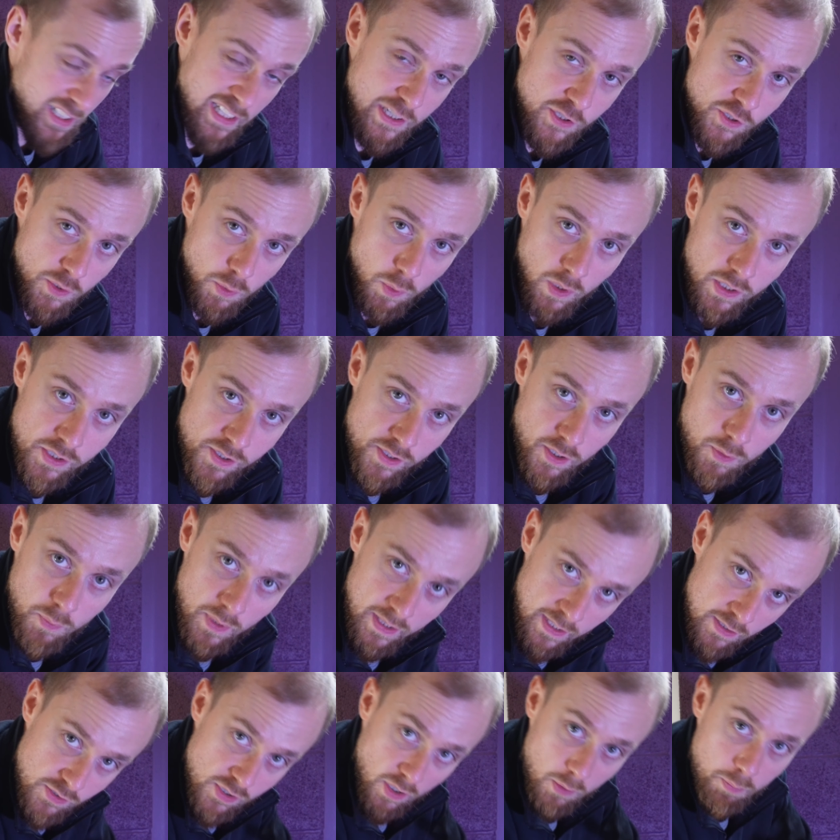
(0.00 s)
least you always know where
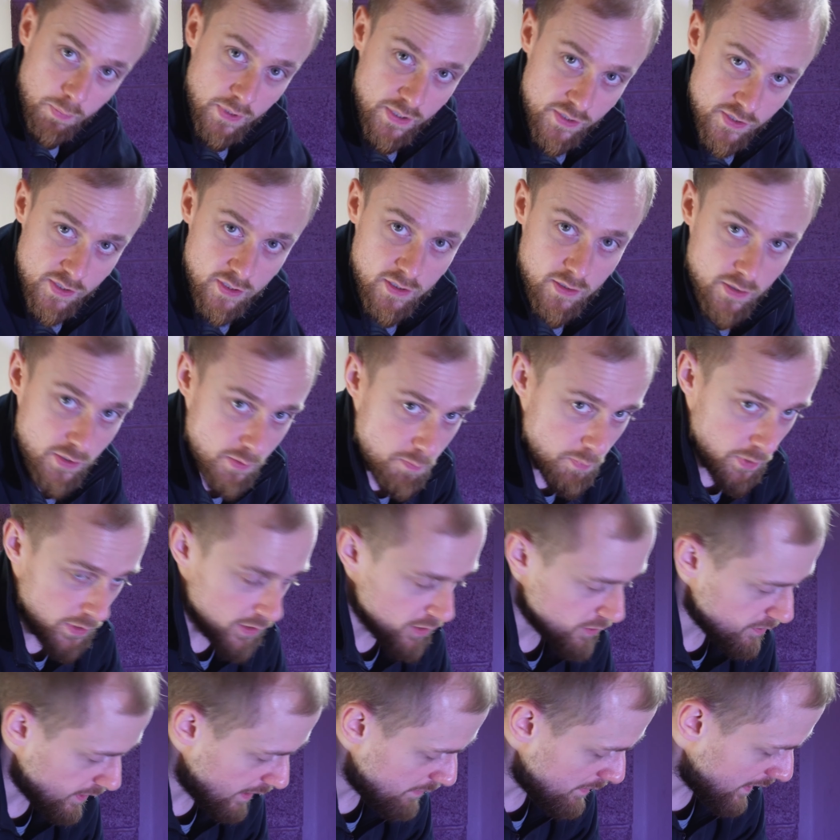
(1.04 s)
the top is, you can just put it straight